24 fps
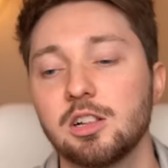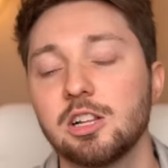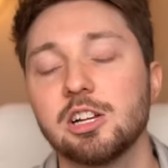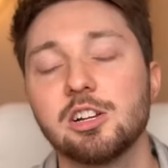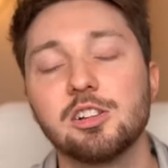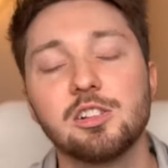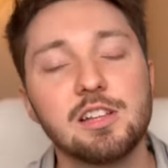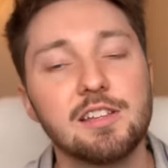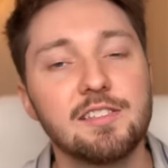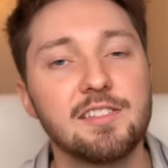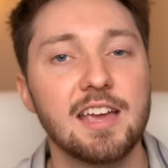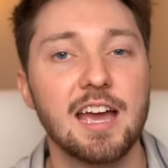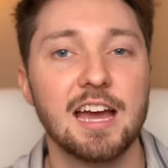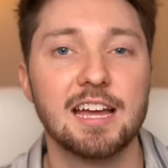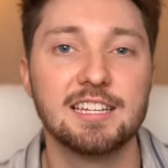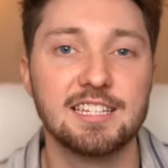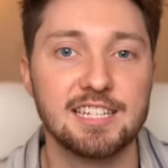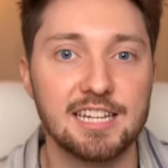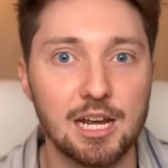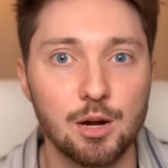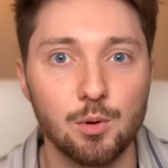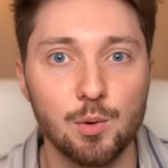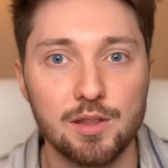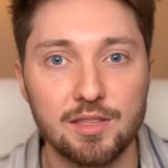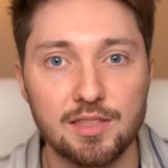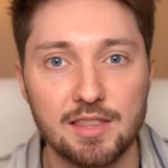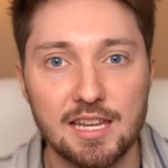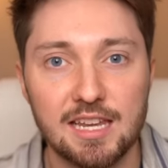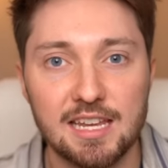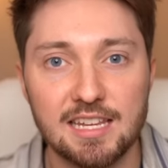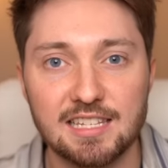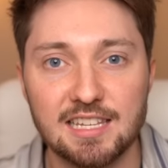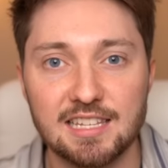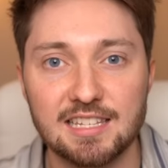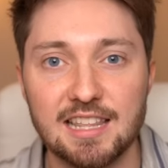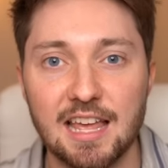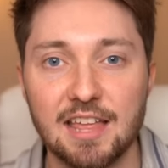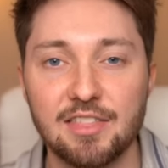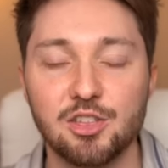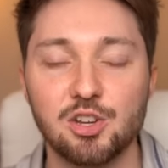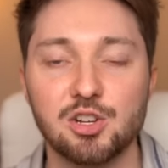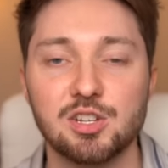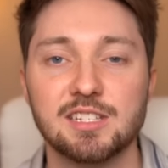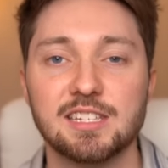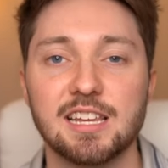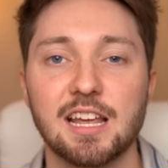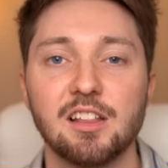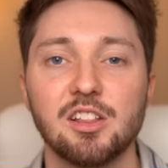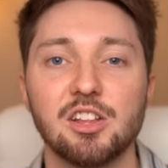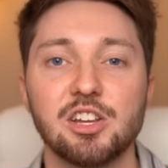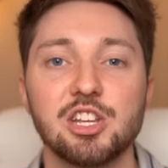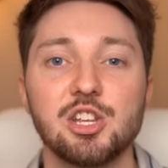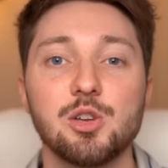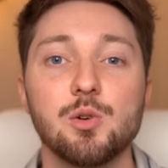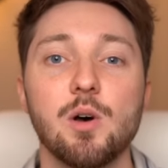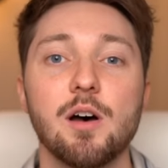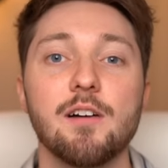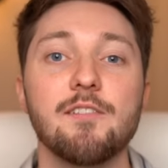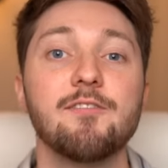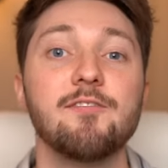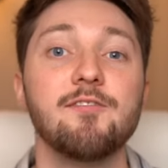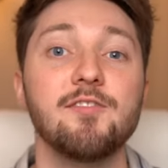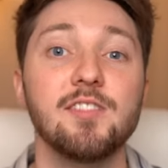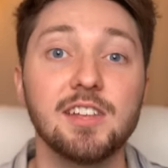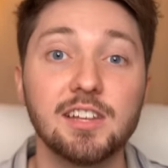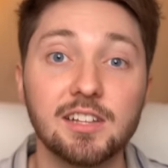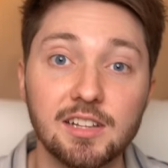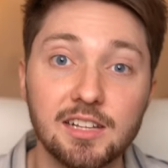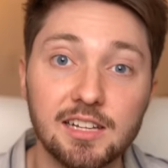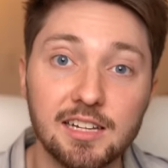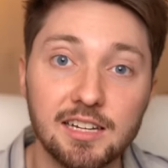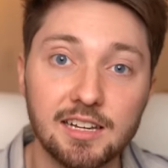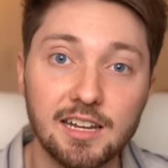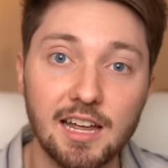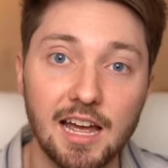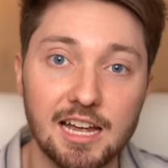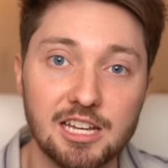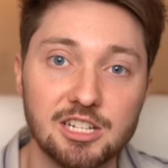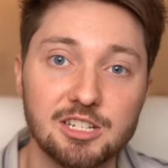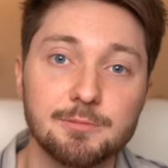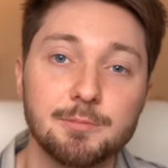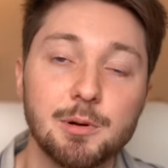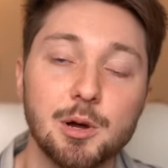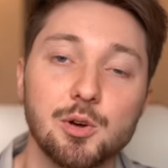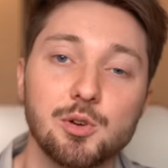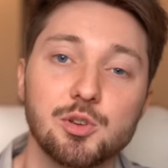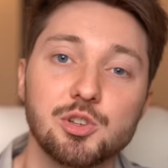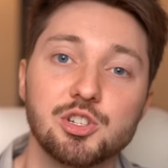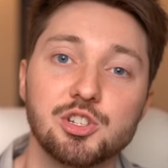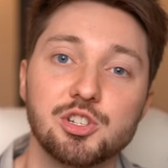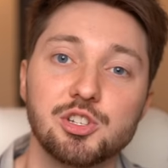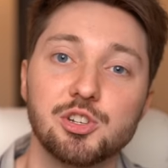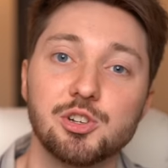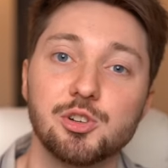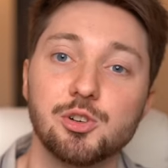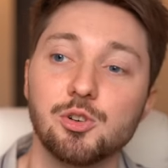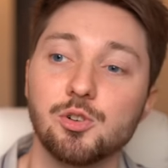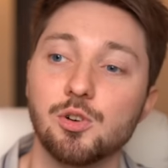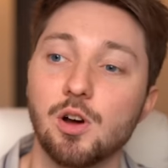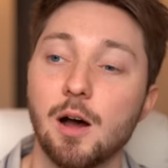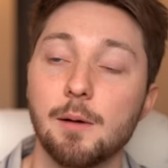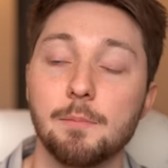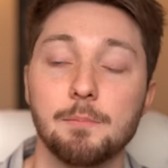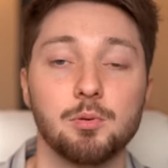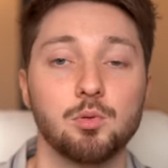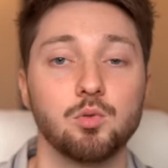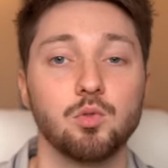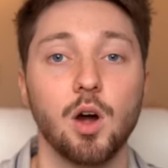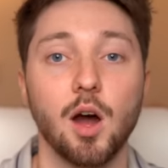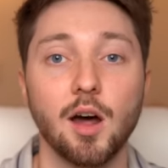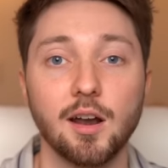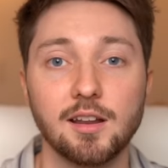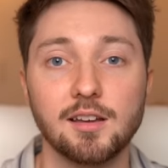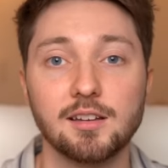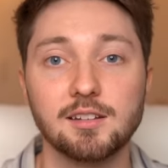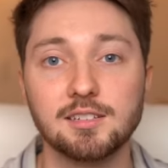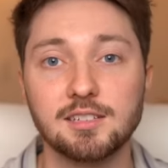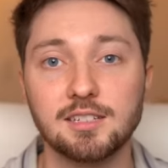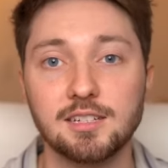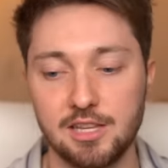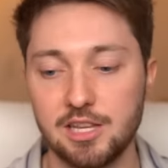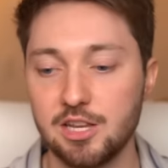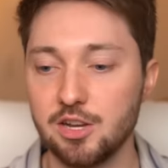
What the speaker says: Clearly, the idea with these is that they're selling you a feeling as opposed to a product.